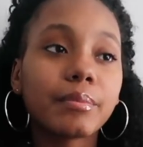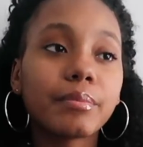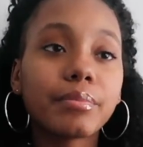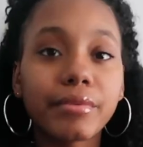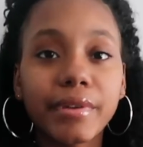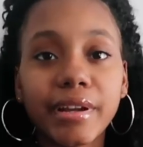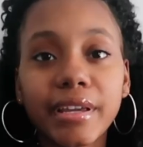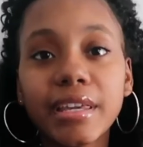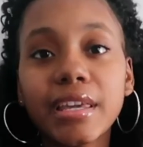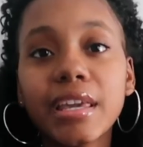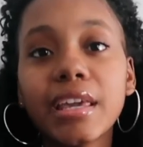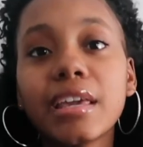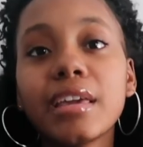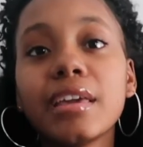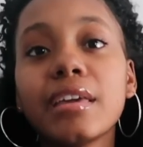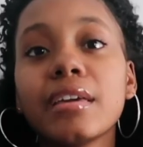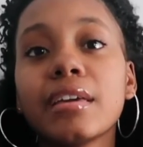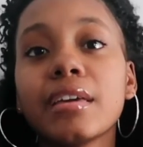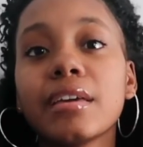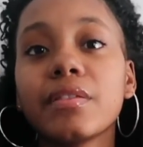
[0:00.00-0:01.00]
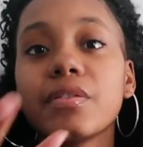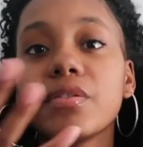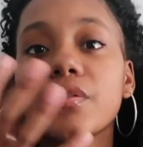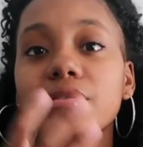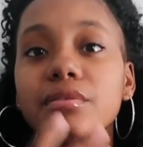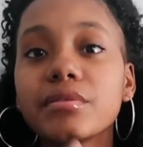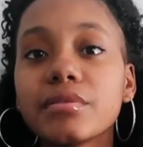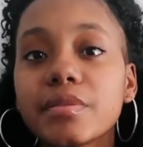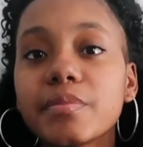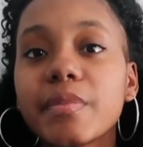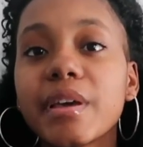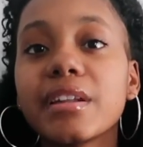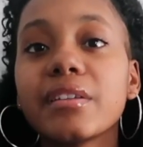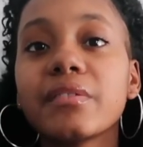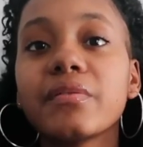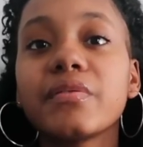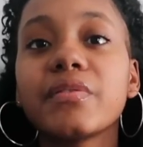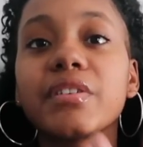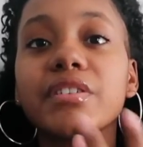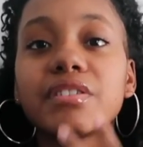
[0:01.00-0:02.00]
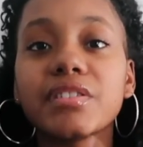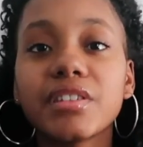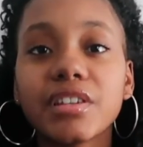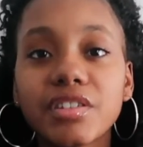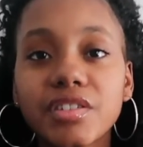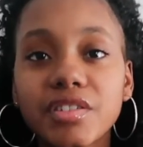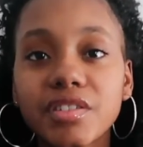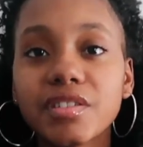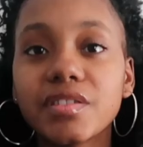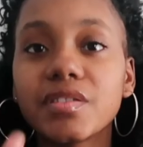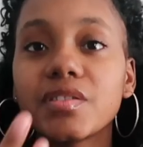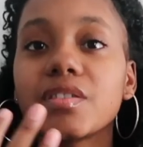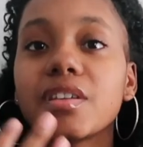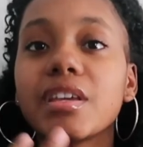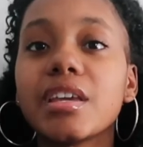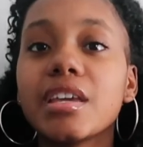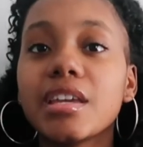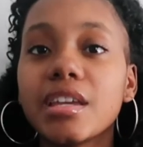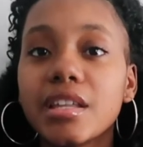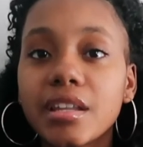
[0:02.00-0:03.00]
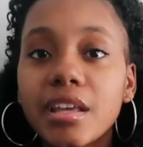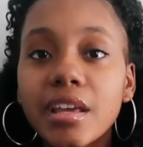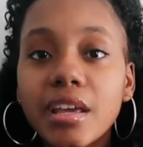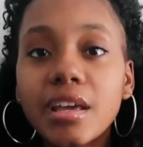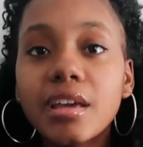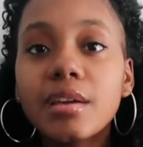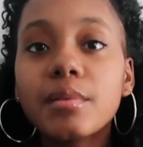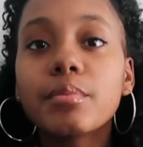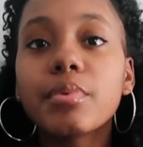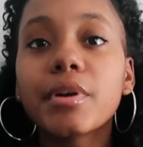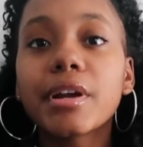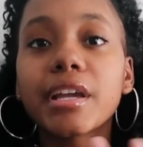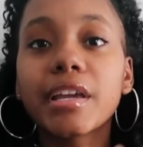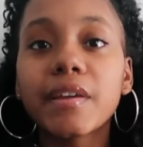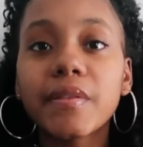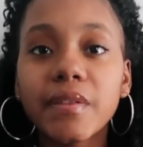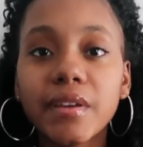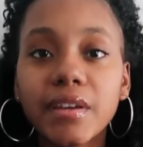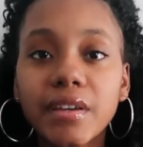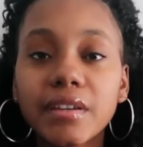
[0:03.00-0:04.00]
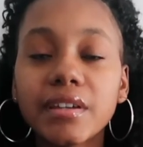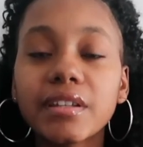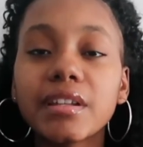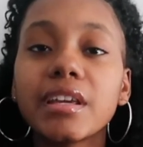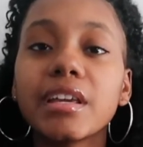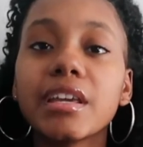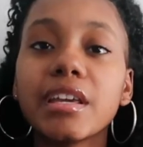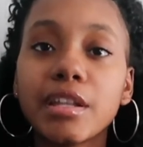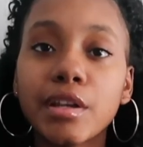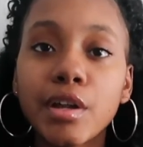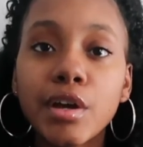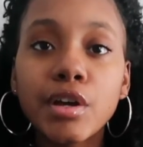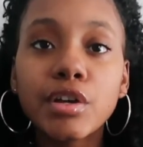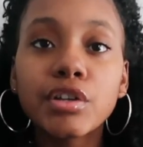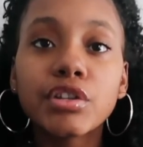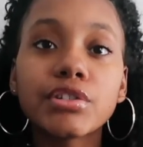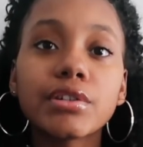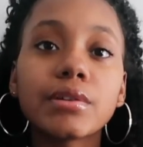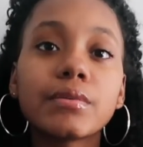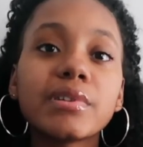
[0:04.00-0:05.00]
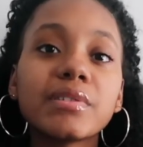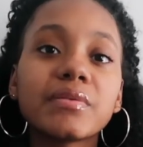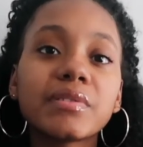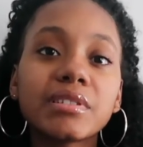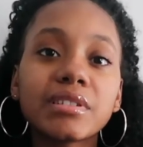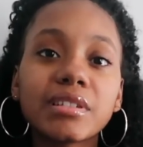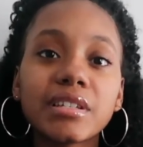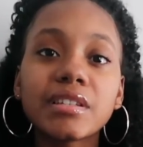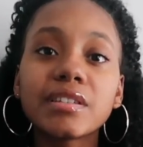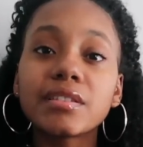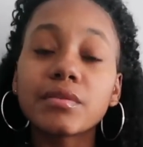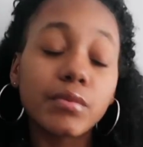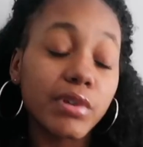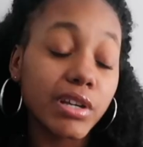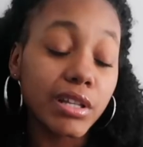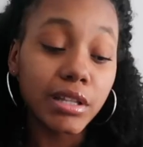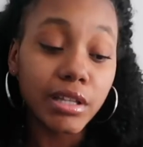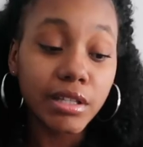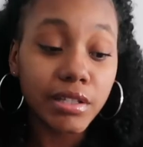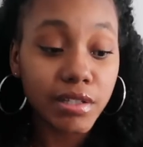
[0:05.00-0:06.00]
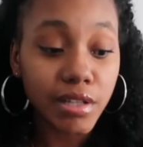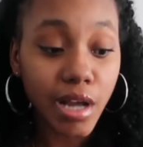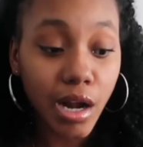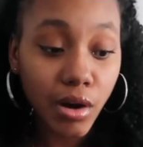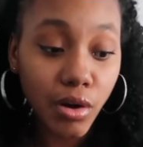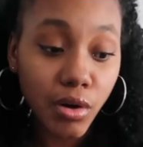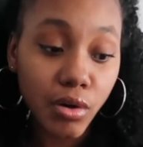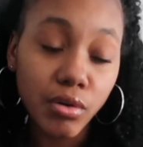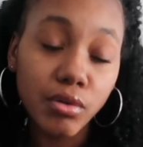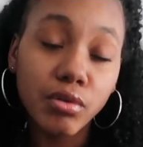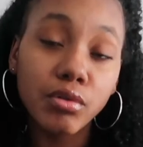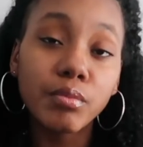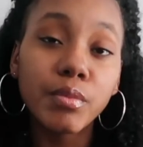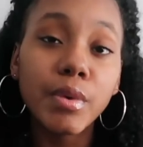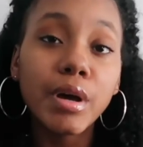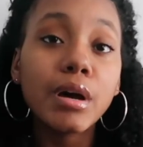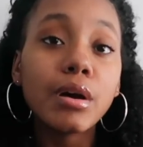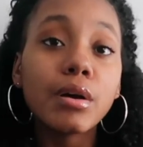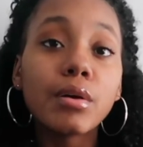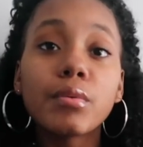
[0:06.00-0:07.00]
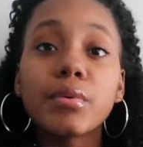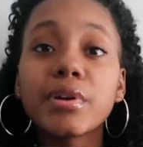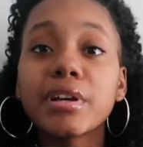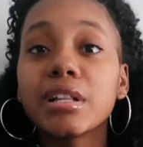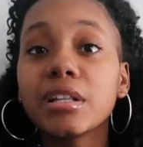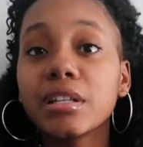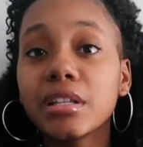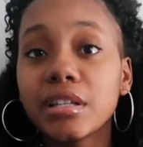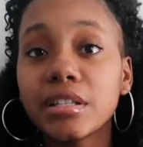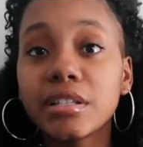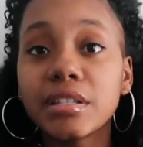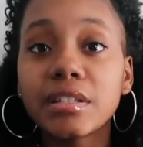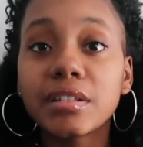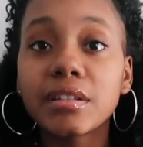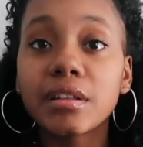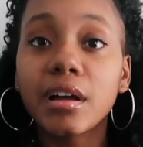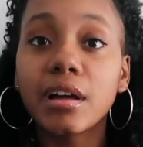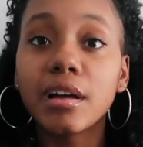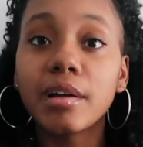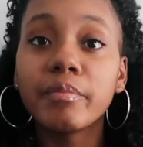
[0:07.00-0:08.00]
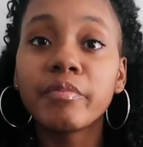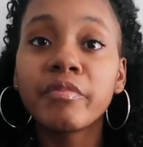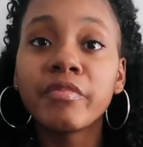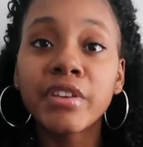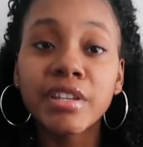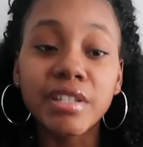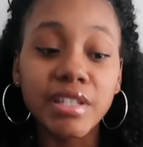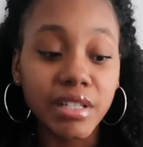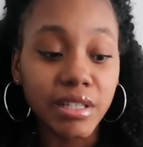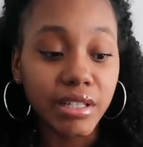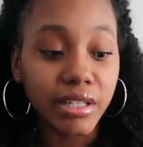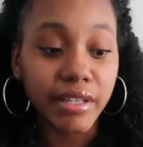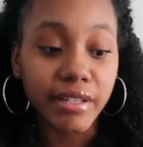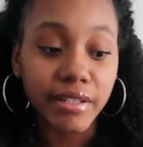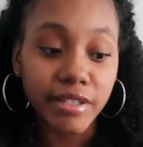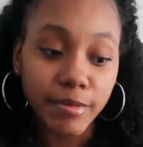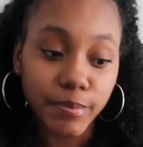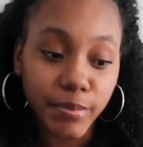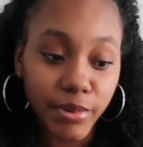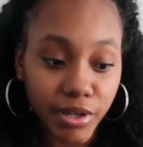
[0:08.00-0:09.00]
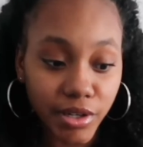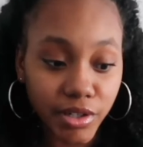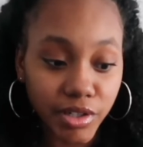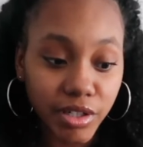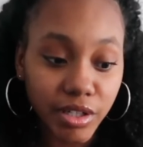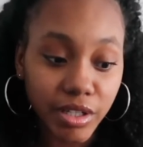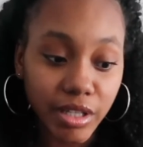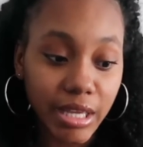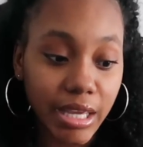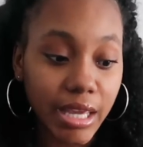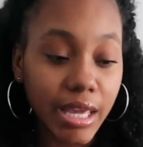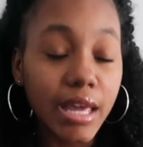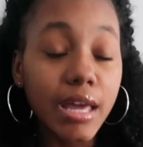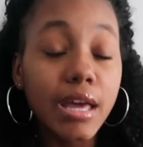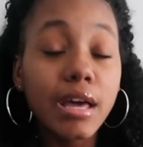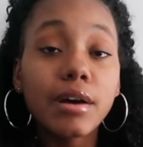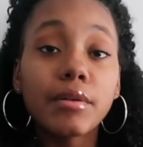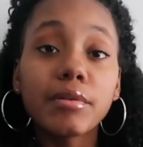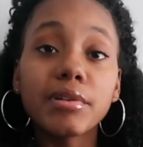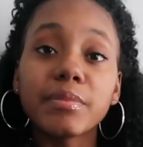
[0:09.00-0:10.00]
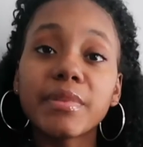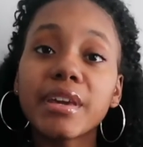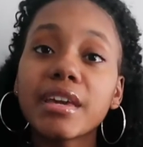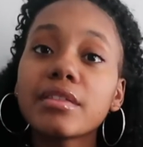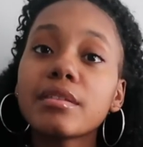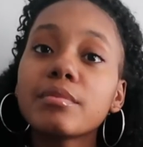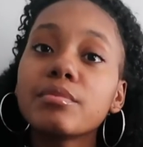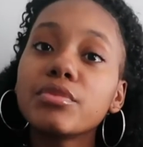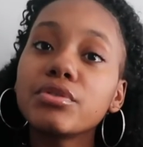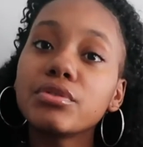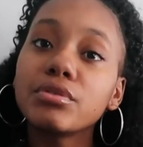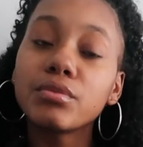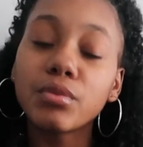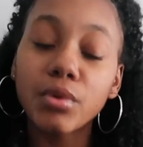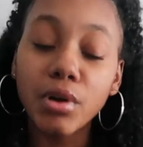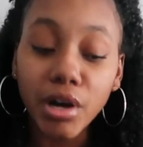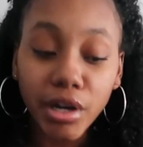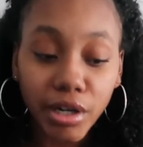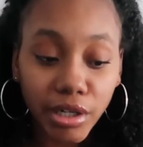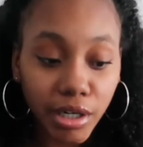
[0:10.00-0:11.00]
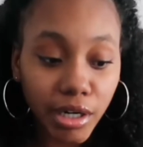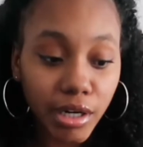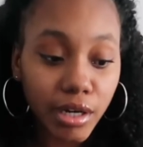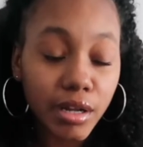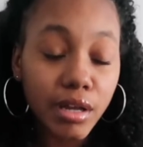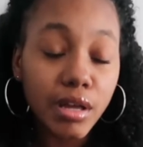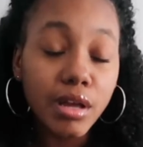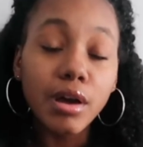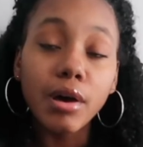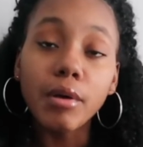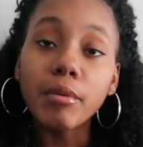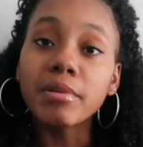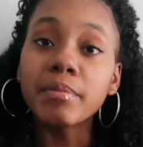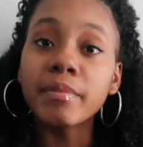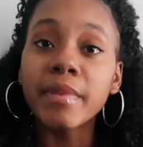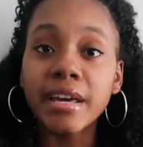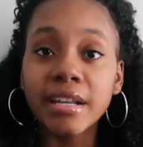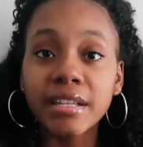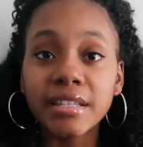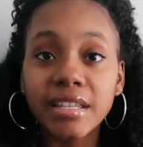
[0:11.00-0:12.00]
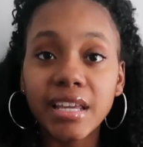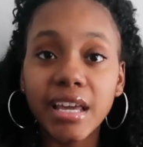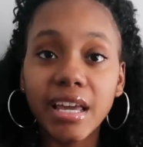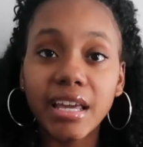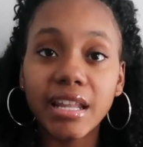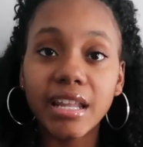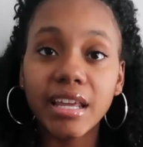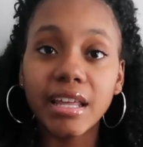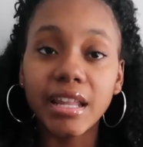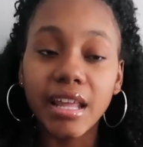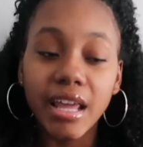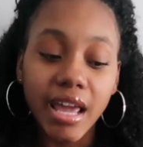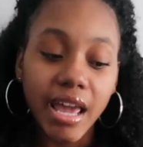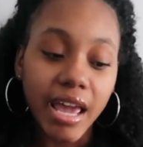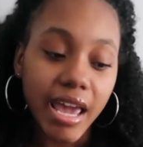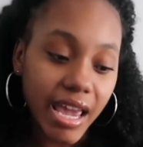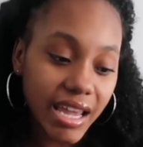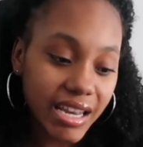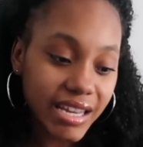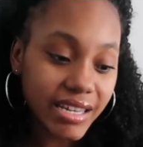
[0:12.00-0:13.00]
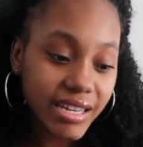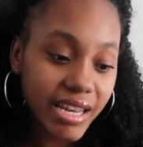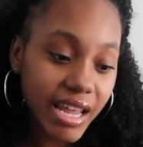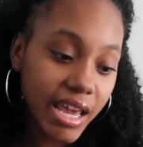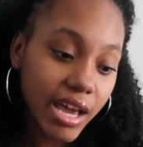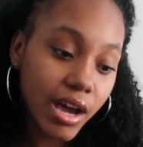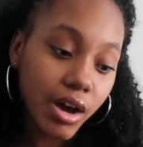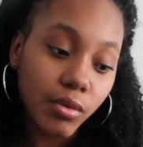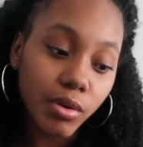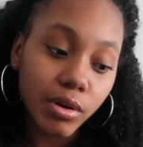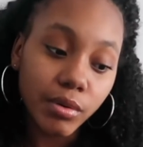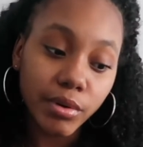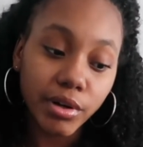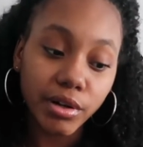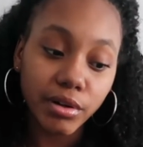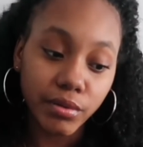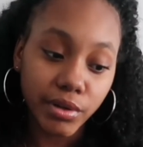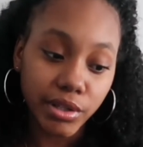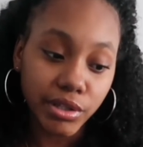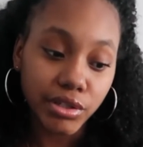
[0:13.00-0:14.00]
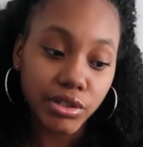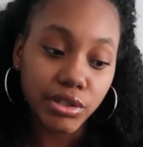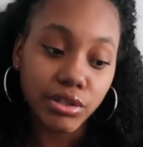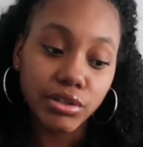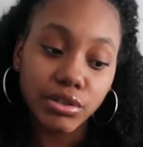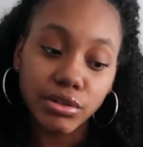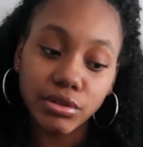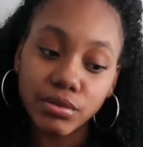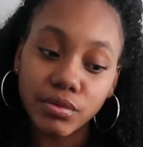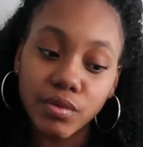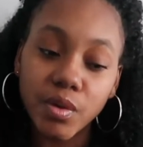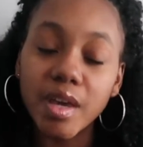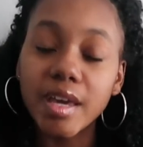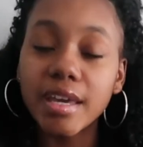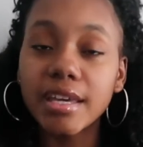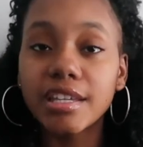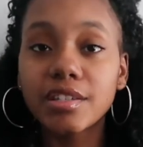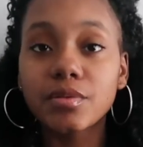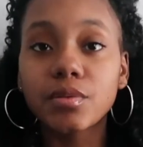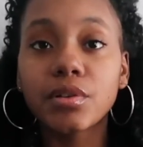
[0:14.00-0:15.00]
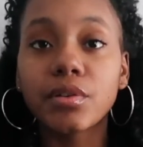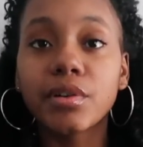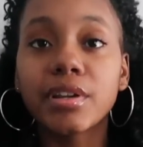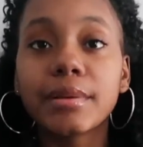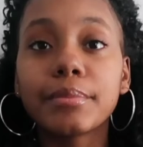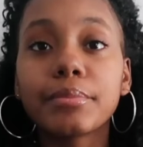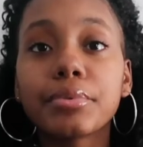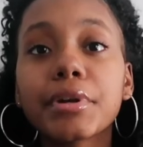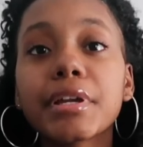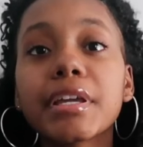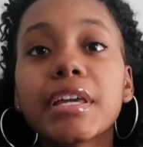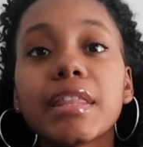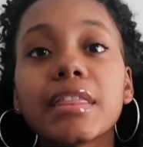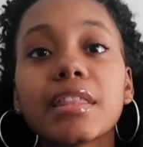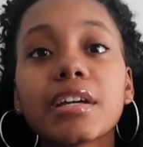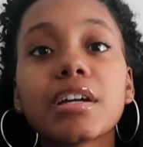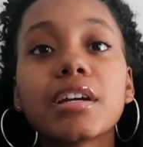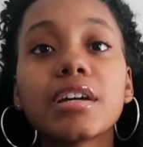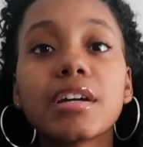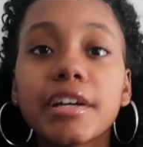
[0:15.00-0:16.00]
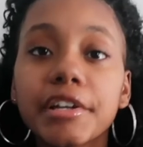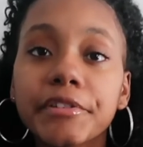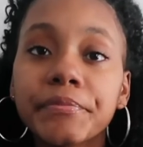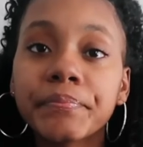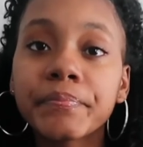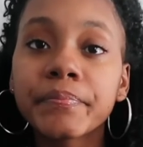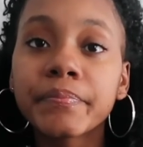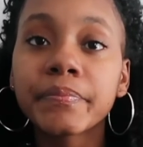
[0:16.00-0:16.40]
Bringing those manifestations in, bringing the good in. So we cleansed our home, we cleansed physically and spiritually, we made the moon water, we meditated, and now what we're going to do is we're going to bring in the good.